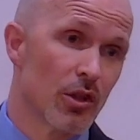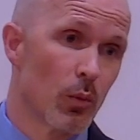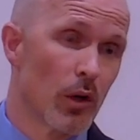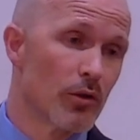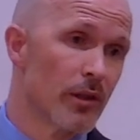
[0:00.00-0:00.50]

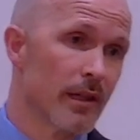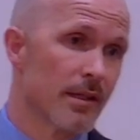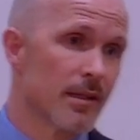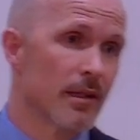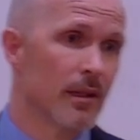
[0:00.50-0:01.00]

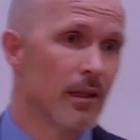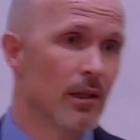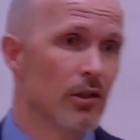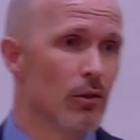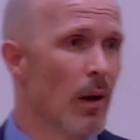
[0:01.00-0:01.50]
wilderness.
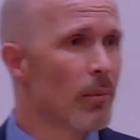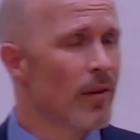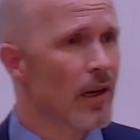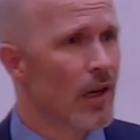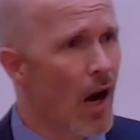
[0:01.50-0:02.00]
Do you remember
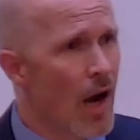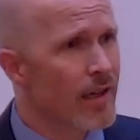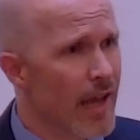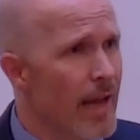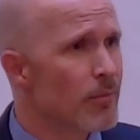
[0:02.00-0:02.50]
that God
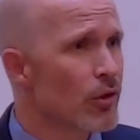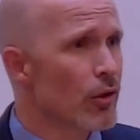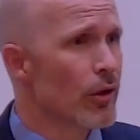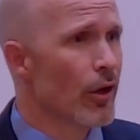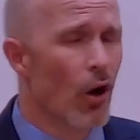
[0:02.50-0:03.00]
came to
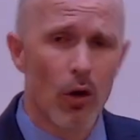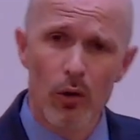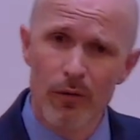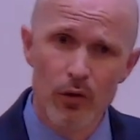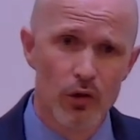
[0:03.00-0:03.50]
her in all
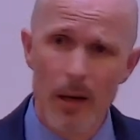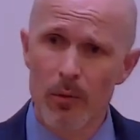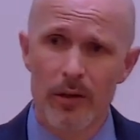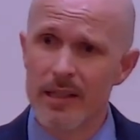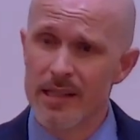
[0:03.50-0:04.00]
of her trouble
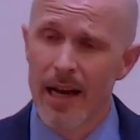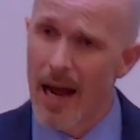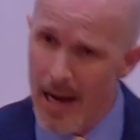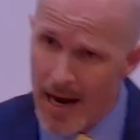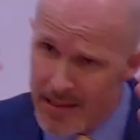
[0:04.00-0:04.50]
and he said,
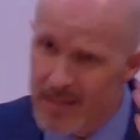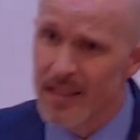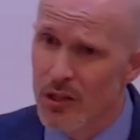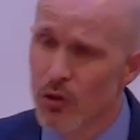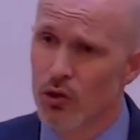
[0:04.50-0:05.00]
I, I
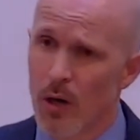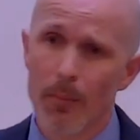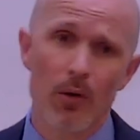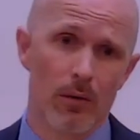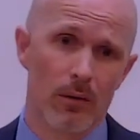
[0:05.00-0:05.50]
see your
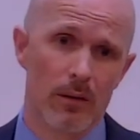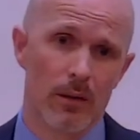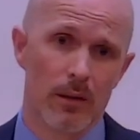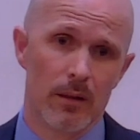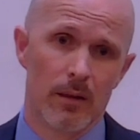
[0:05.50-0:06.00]
trouble.
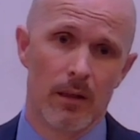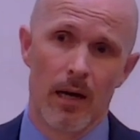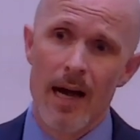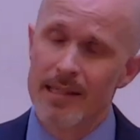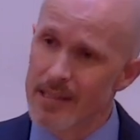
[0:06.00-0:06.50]

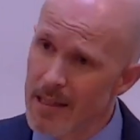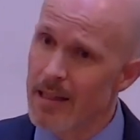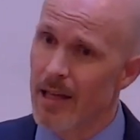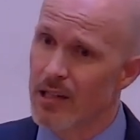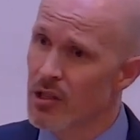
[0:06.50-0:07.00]
I see.
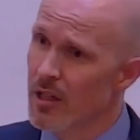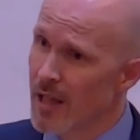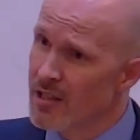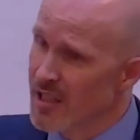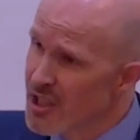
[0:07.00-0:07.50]
That's,
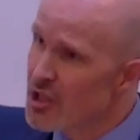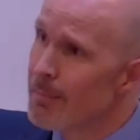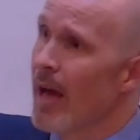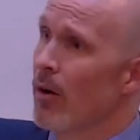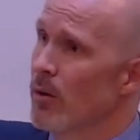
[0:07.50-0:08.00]
that's
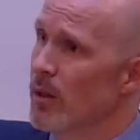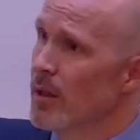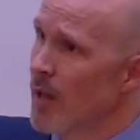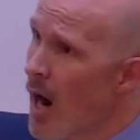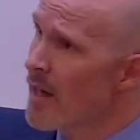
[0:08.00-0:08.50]
Ishmael.
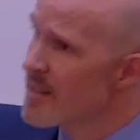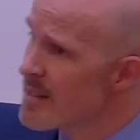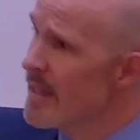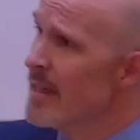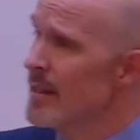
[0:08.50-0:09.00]
God
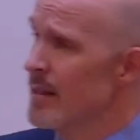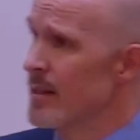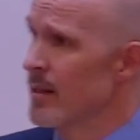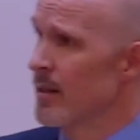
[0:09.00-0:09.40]
sees,